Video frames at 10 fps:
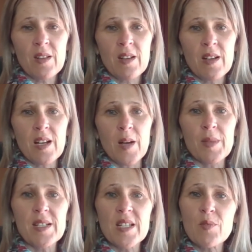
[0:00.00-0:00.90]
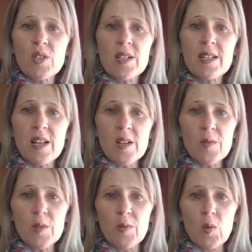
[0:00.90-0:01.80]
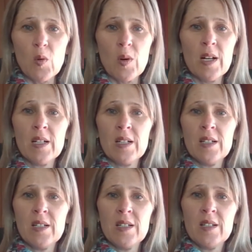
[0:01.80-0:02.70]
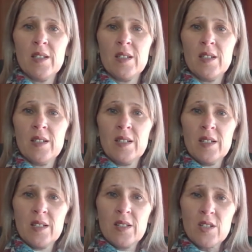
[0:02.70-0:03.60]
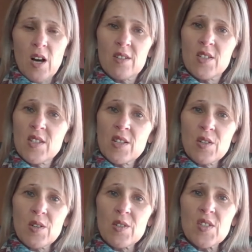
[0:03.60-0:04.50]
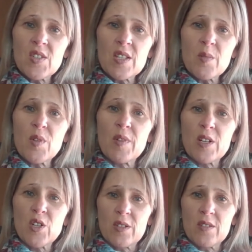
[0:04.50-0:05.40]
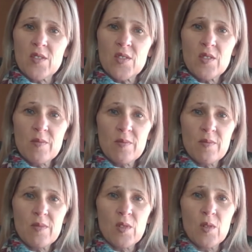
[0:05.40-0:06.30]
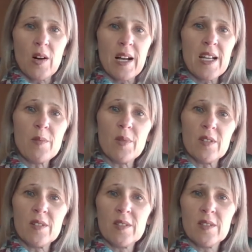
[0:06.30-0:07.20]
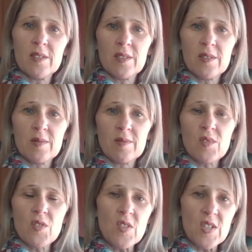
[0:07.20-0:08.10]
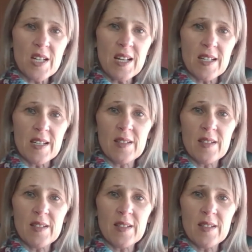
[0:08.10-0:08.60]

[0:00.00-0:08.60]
I'm exceptionally thankful for the doctors and the nurses and the professionals who are able to study